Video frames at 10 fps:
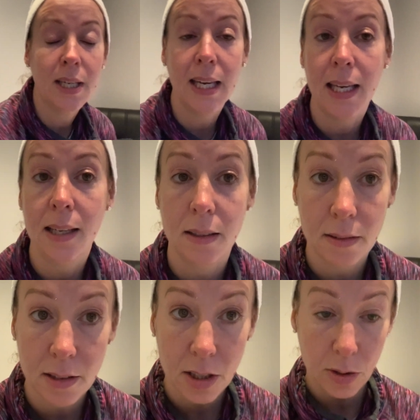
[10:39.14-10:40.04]
kit
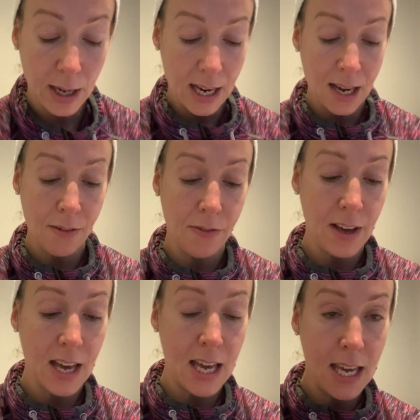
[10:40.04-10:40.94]
you have
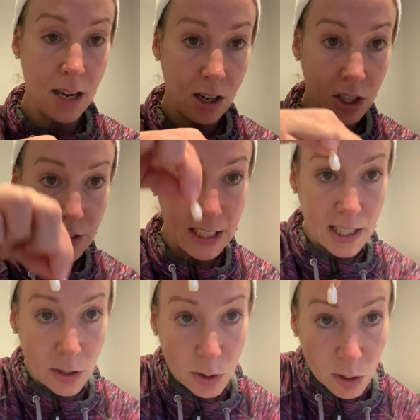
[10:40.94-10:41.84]
a
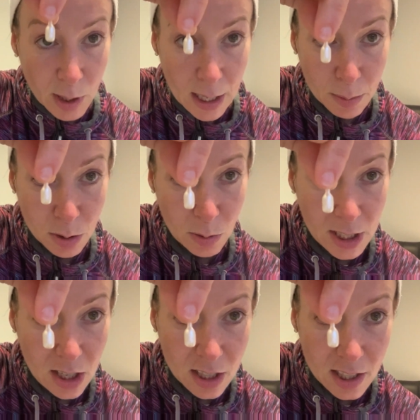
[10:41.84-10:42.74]
hydrating oil capsule
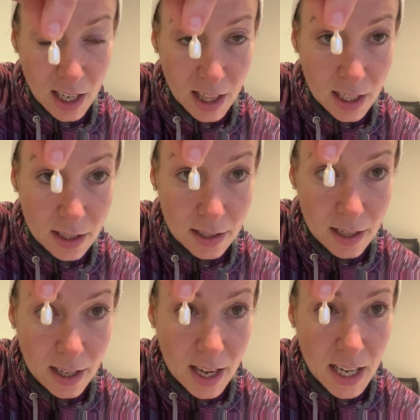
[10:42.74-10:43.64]
which looks like this,
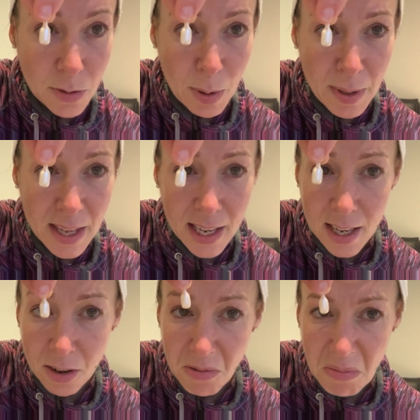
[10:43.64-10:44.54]
and you're probably
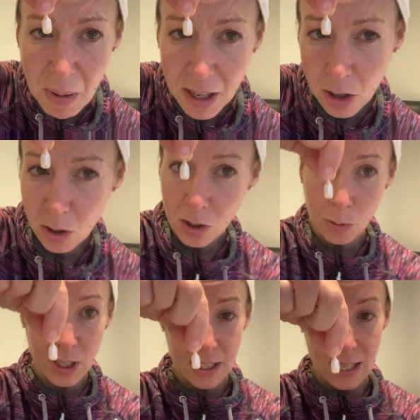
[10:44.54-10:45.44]
thinking, oh my god,
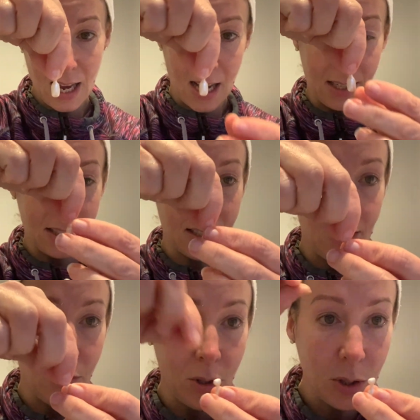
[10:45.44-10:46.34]
what is that?
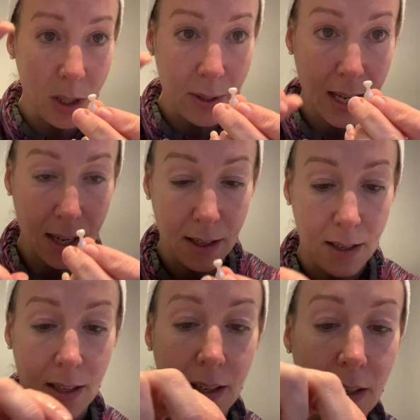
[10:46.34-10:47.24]
What do I do with that?
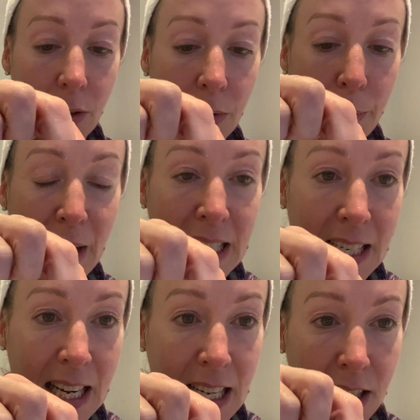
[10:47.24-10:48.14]
Well,
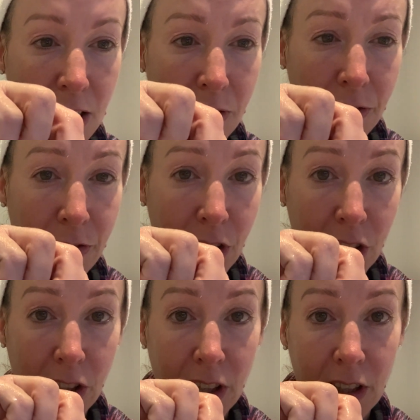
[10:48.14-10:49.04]
basically it's just
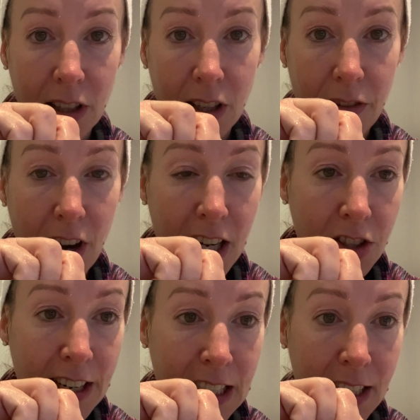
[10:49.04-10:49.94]
full of
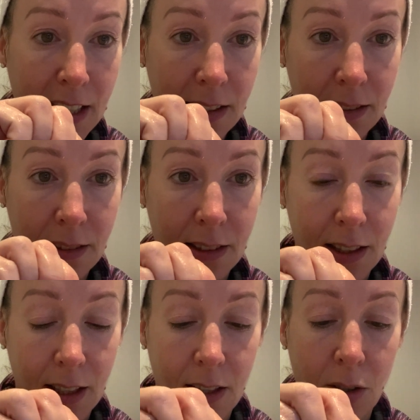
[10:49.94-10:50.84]
hydrating
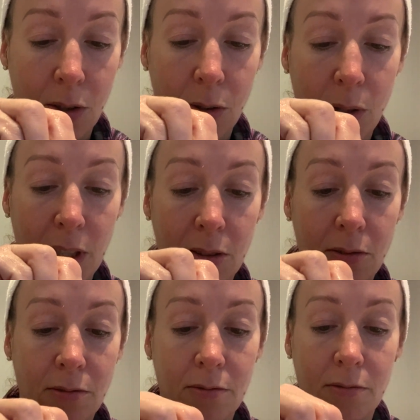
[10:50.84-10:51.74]
oil.
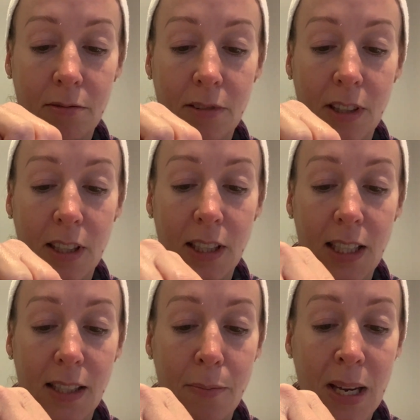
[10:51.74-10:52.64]

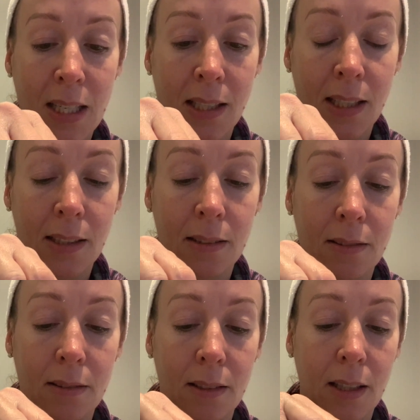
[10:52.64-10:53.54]
It's amazing.
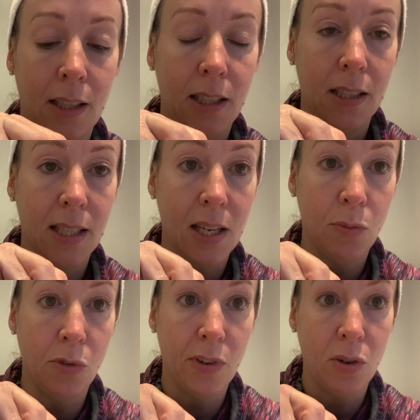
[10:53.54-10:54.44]
Your skin
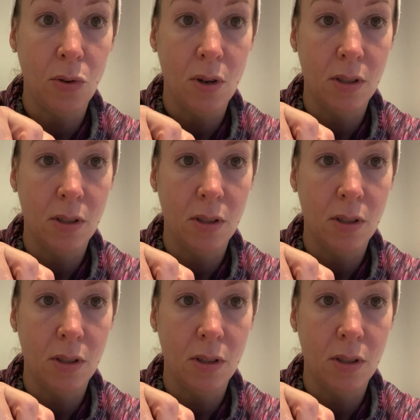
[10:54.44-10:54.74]
will feel